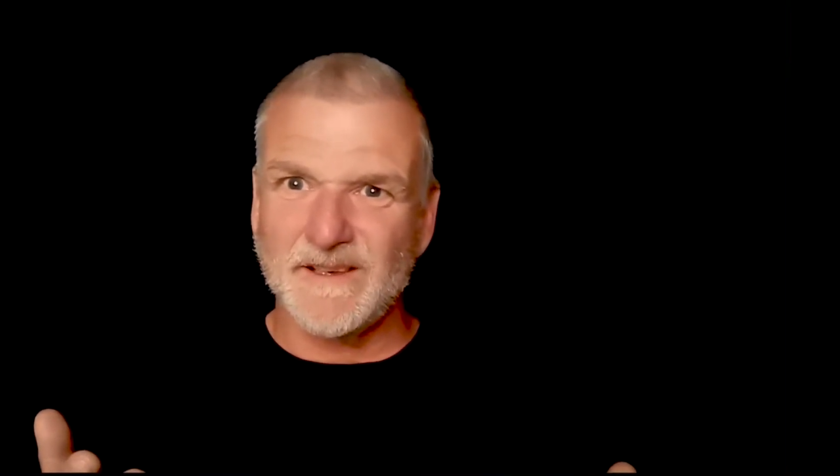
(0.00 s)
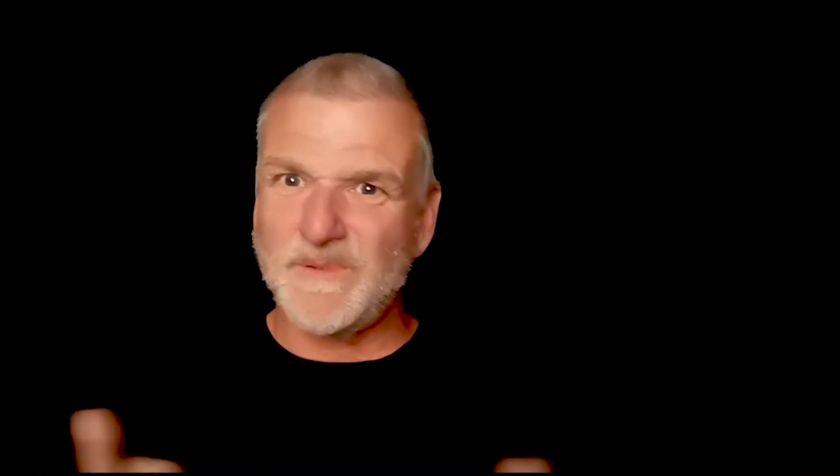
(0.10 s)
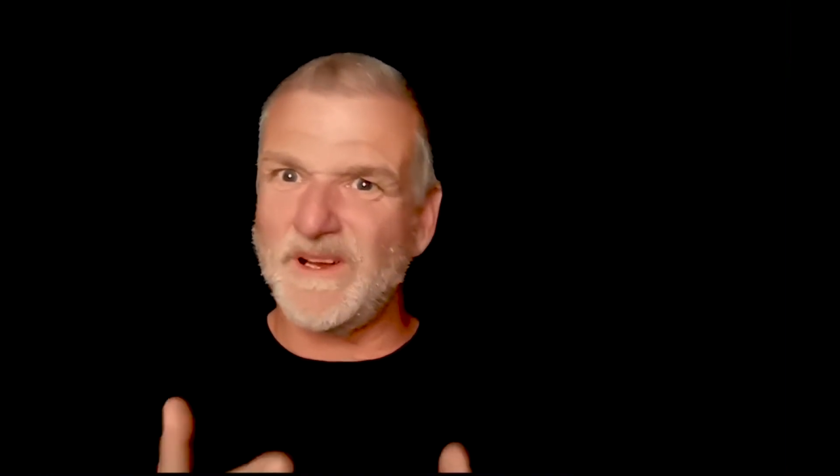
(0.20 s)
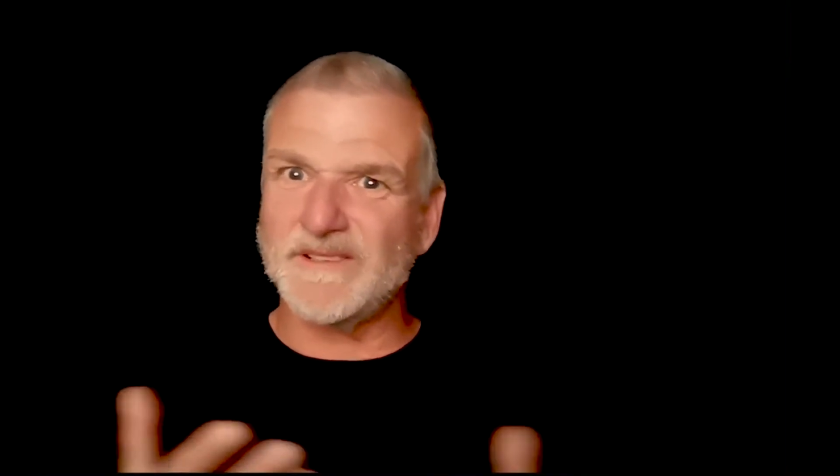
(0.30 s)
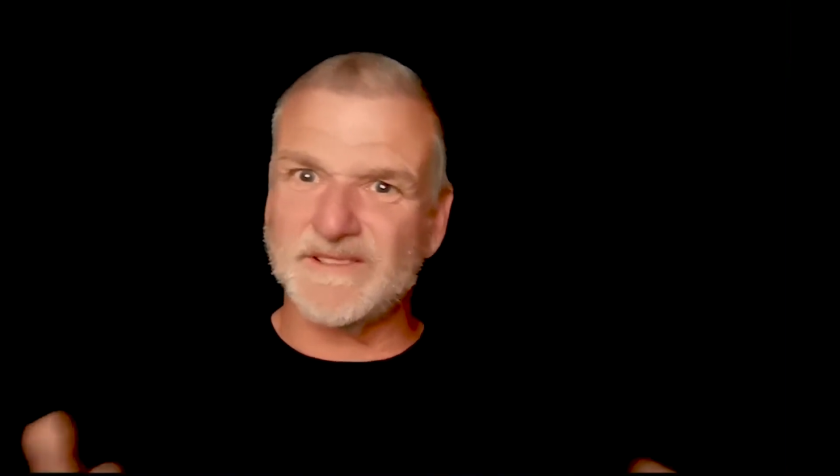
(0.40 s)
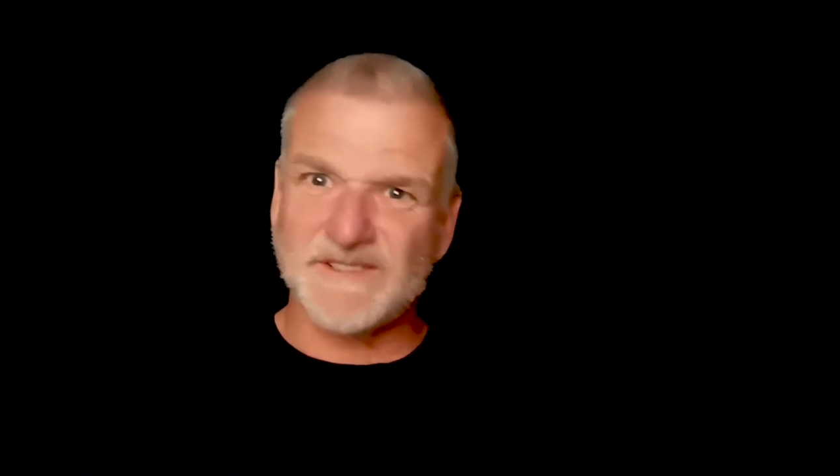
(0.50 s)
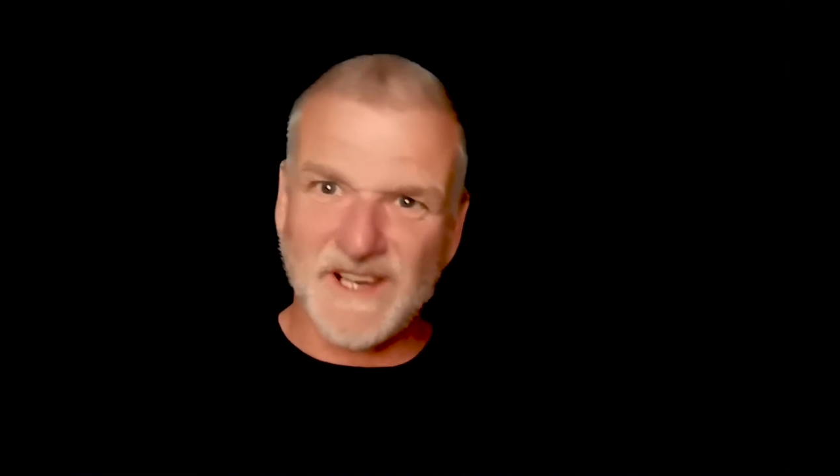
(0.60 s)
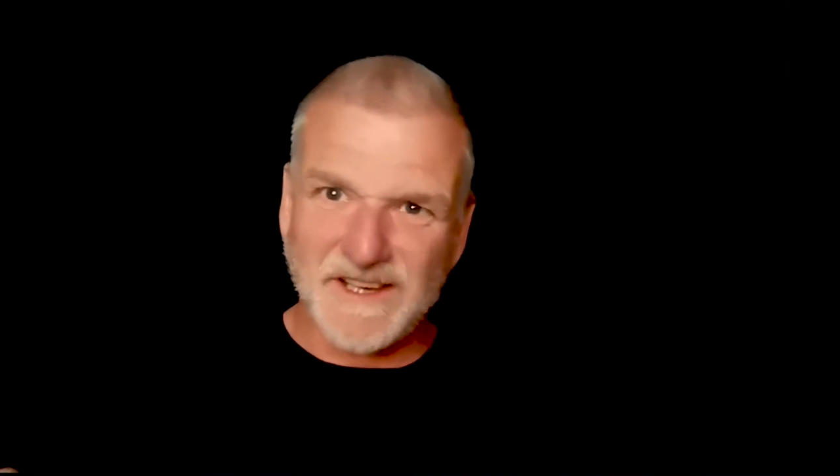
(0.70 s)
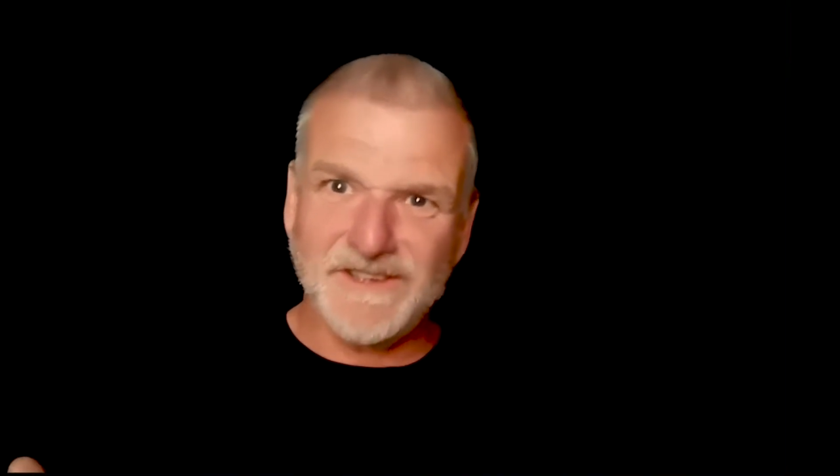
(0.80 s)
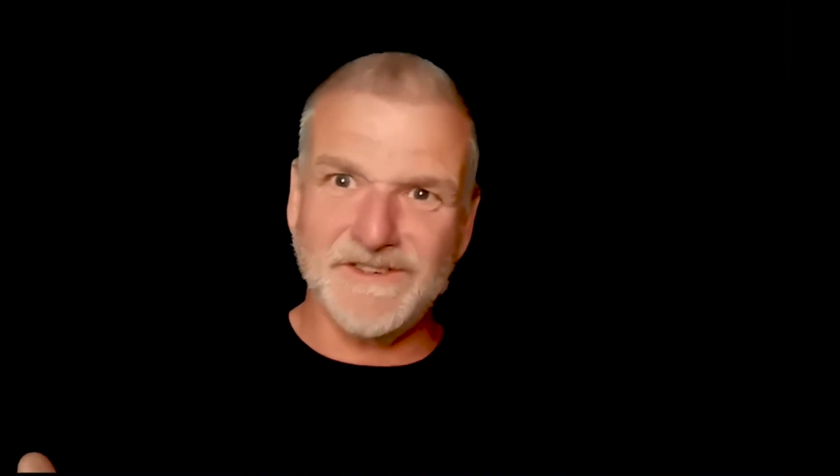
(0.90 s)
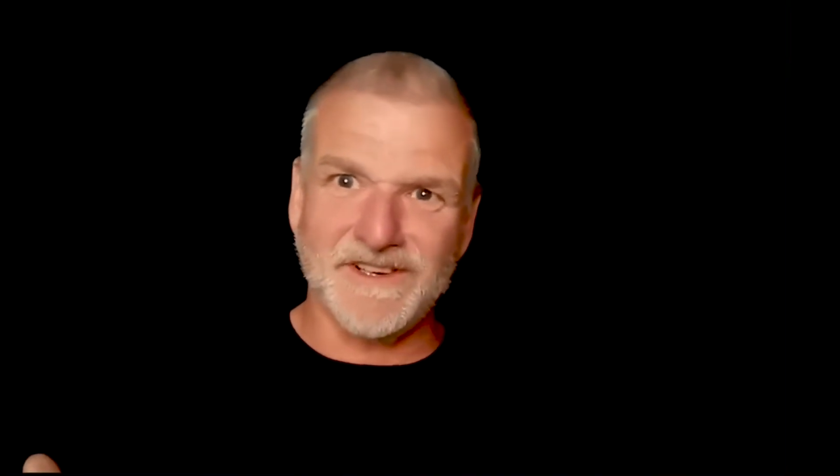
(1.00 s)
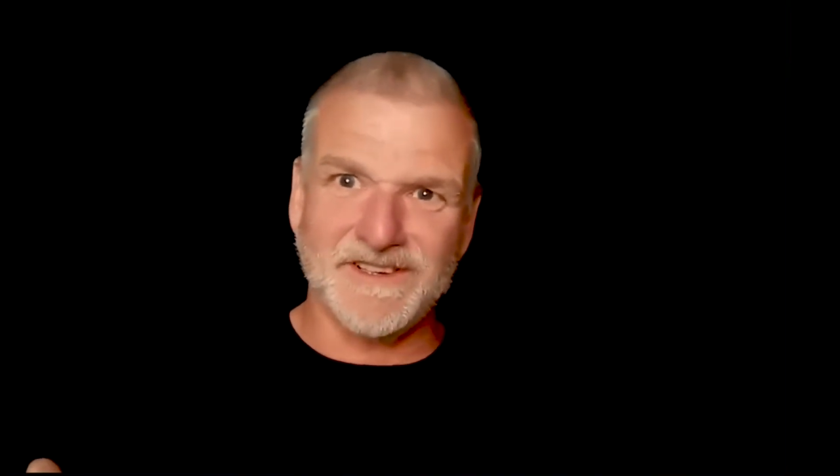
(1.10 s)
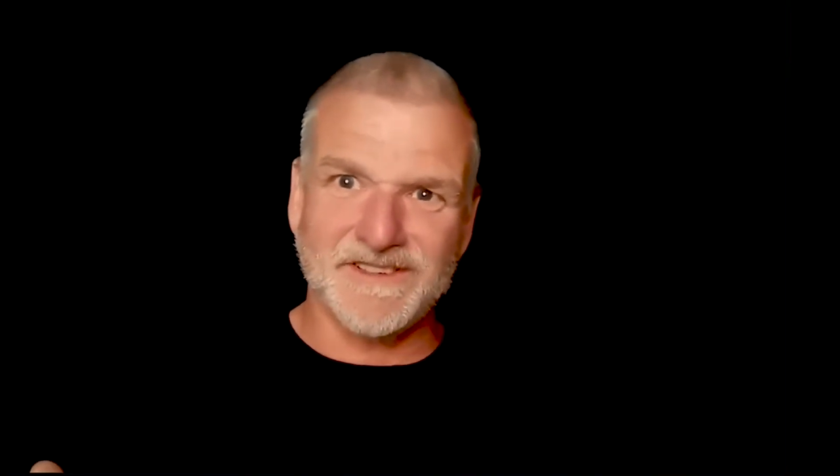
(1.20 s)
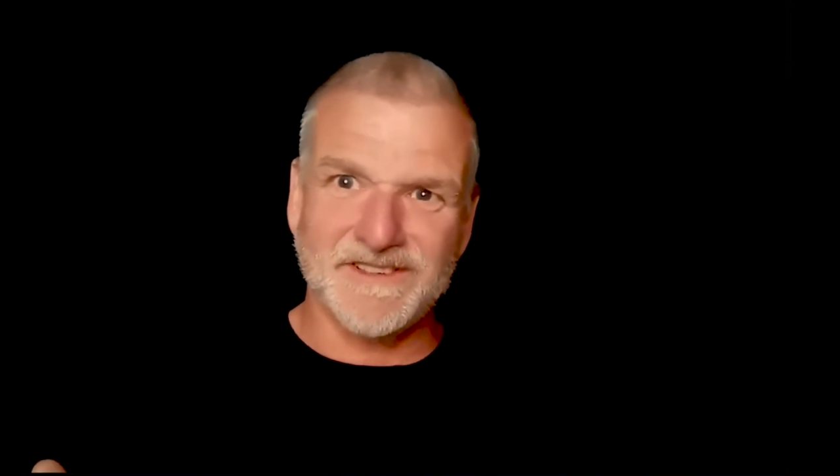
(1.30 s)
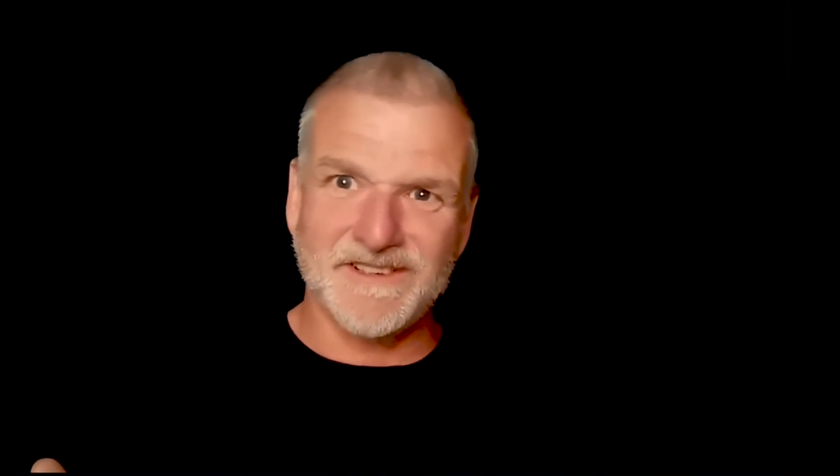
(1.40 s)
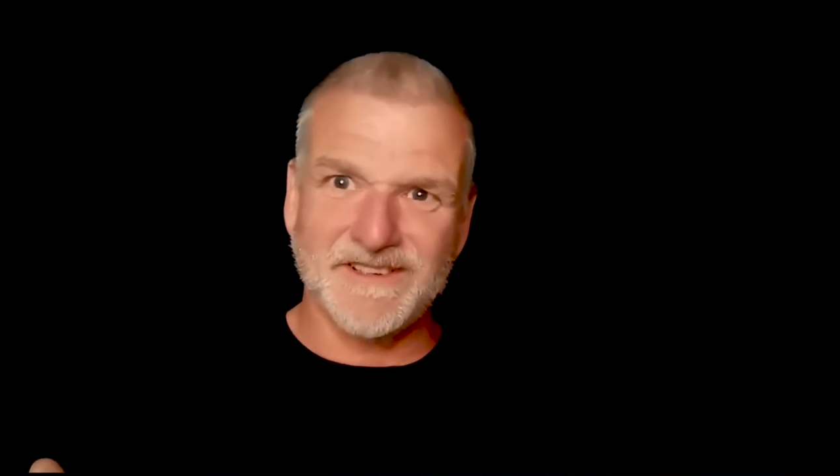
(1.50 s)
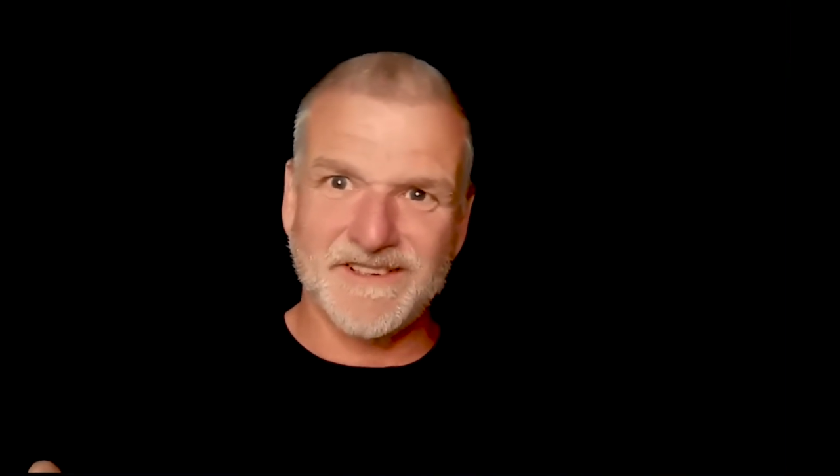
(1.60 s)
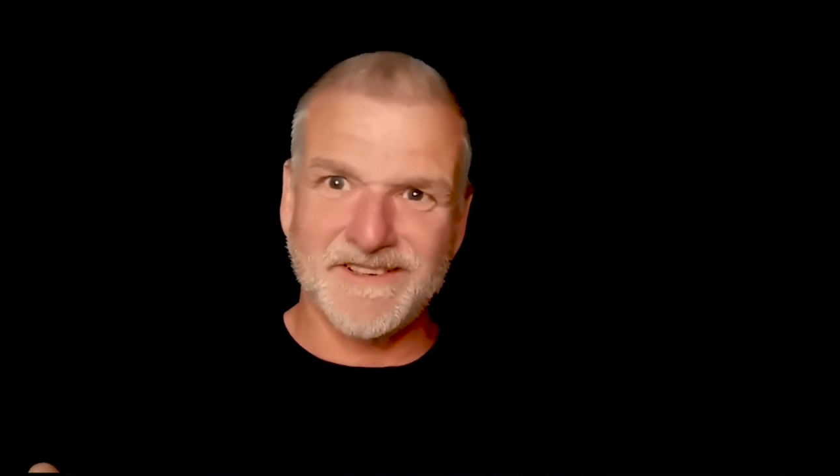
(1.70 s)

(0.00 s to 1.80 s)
Your past changes.